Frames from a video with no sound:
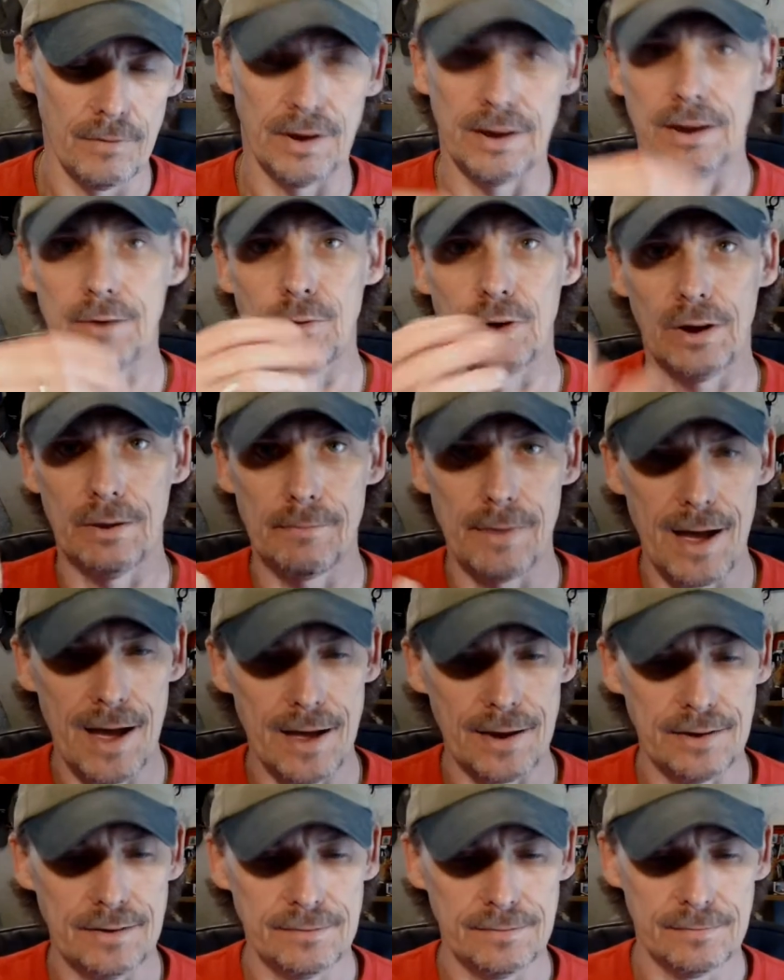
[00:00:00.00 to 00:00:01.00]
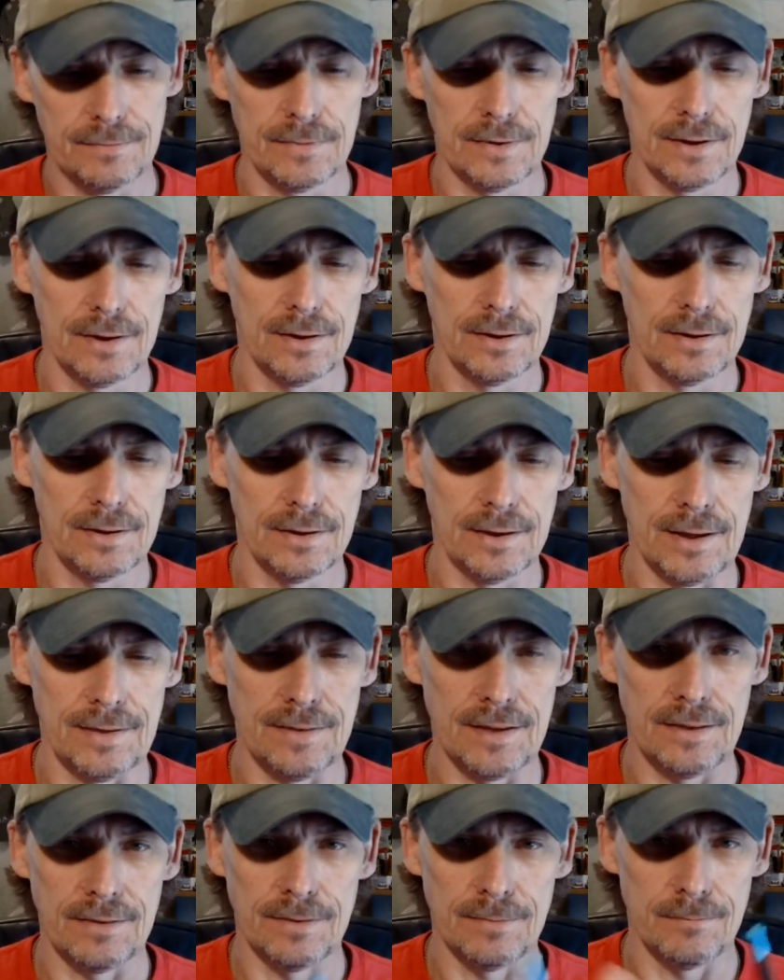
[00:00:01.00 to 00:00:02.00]
didn't really mind it. And
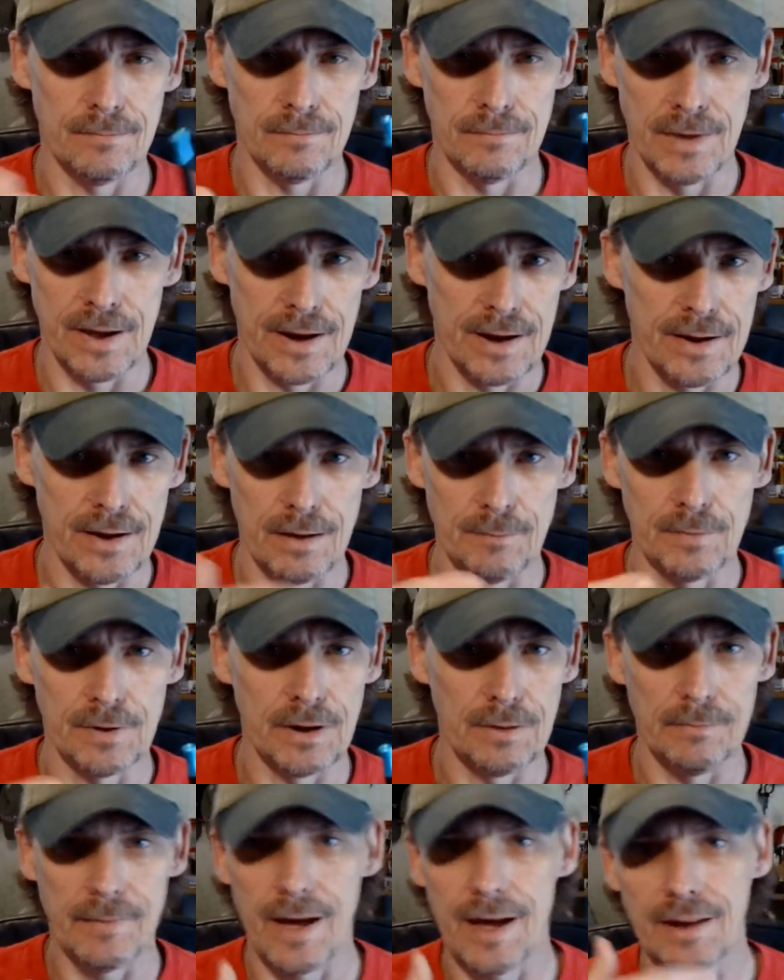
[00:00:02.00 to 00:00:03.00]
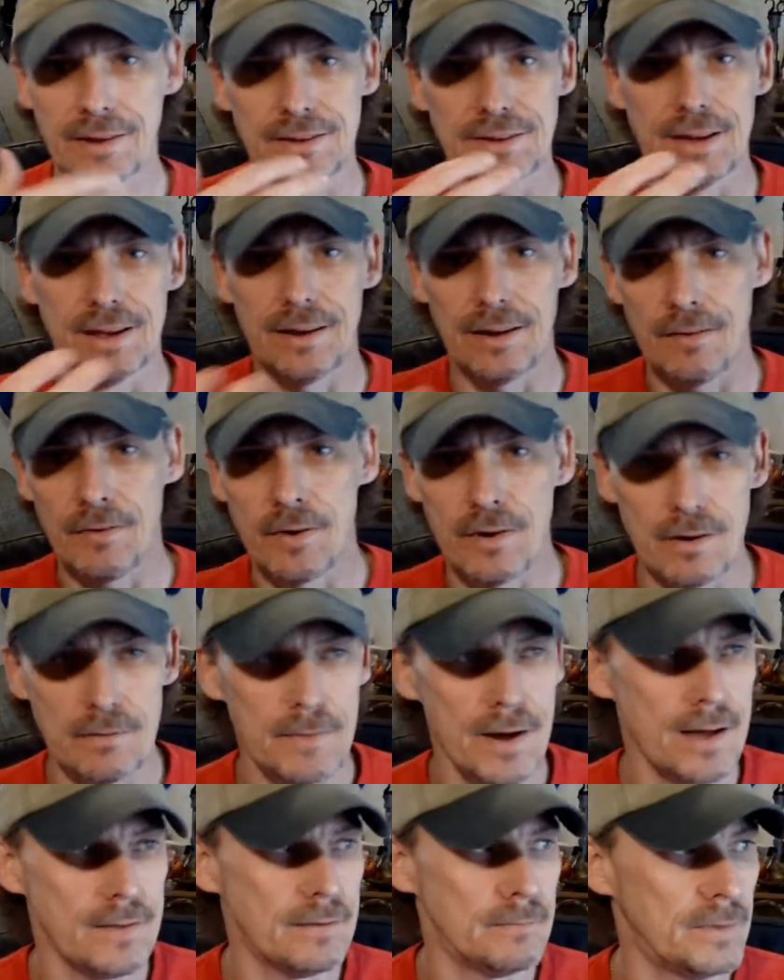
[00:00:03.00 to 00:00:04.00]
then many of them come back and said, I've heard
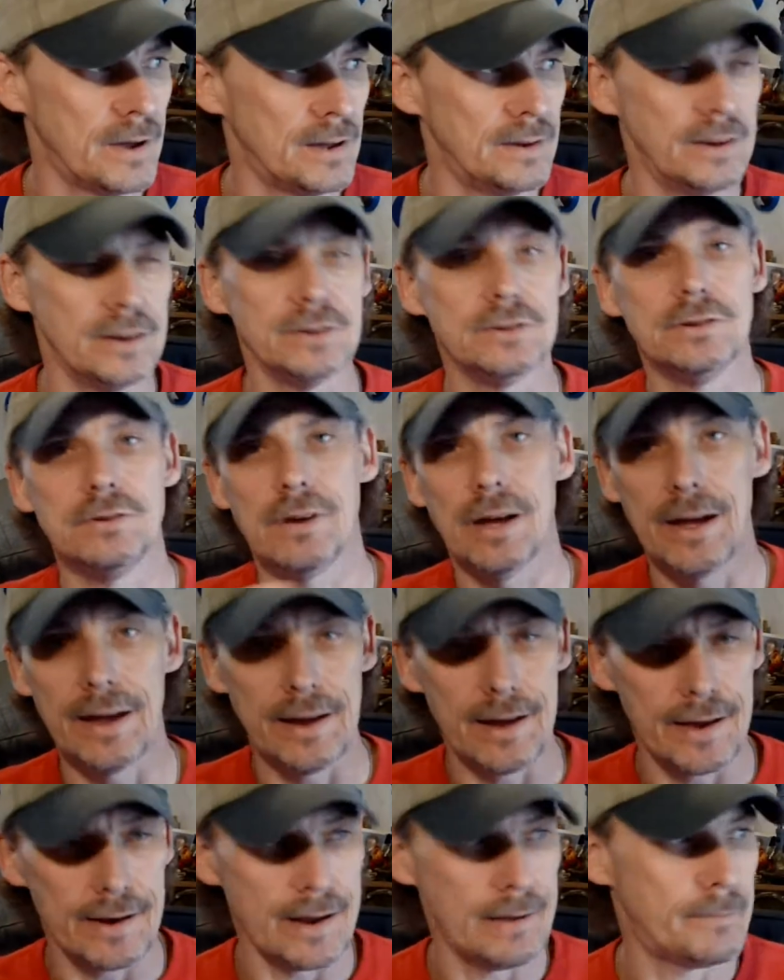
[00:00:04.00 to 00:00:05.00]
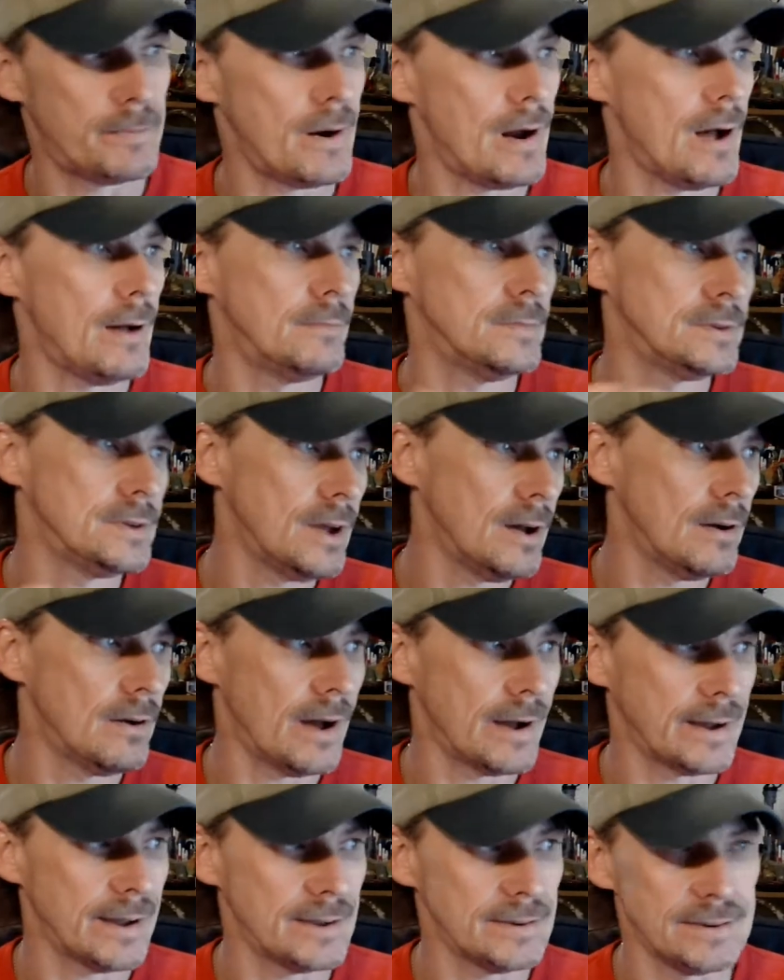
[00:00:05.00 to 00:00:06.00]
about the button issue. I ain't got that problem. So
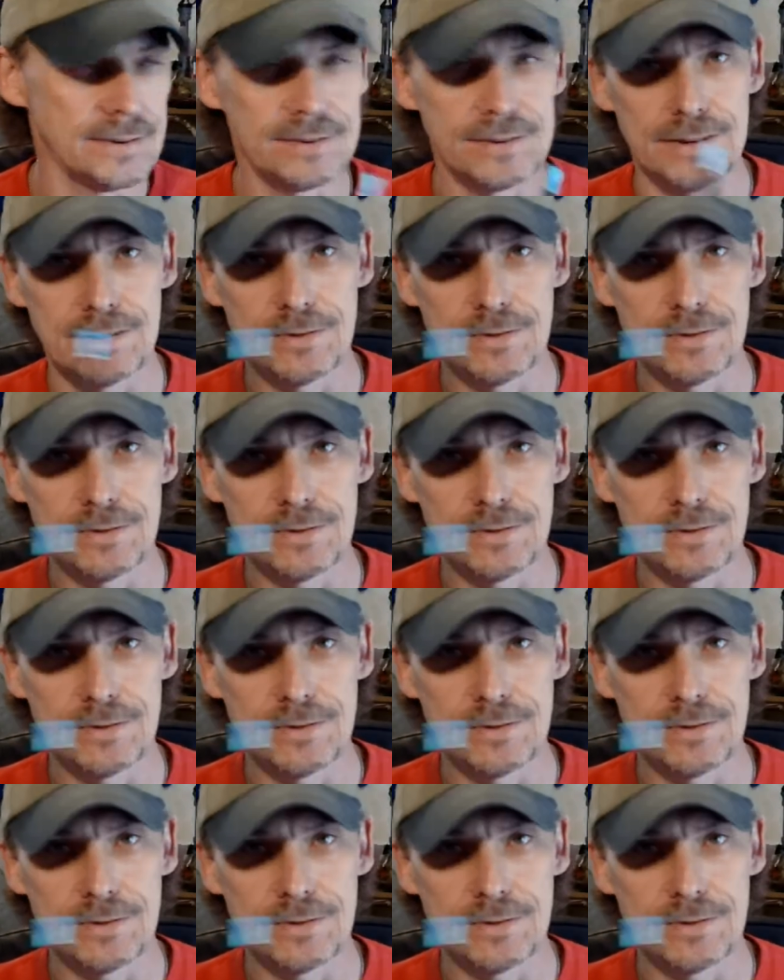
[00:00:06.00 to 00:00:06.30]
I guess it's